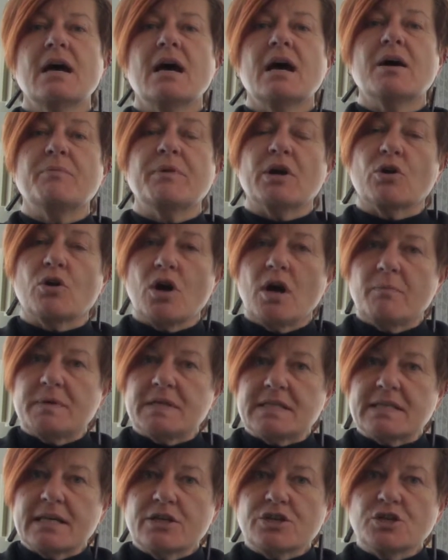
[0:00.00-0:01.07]
a better
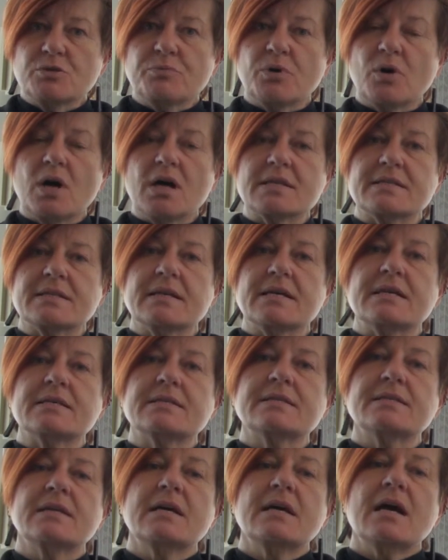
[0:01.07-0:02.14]
compensation
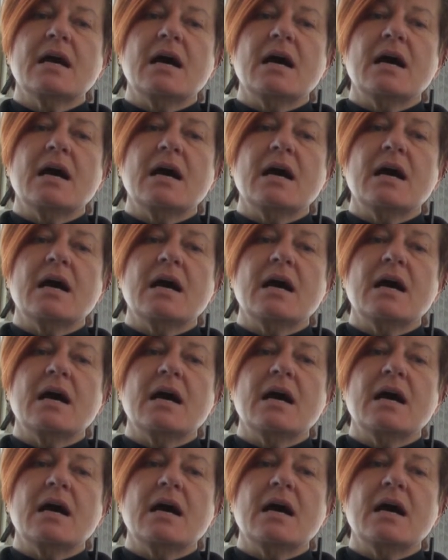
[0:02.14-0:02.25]
process,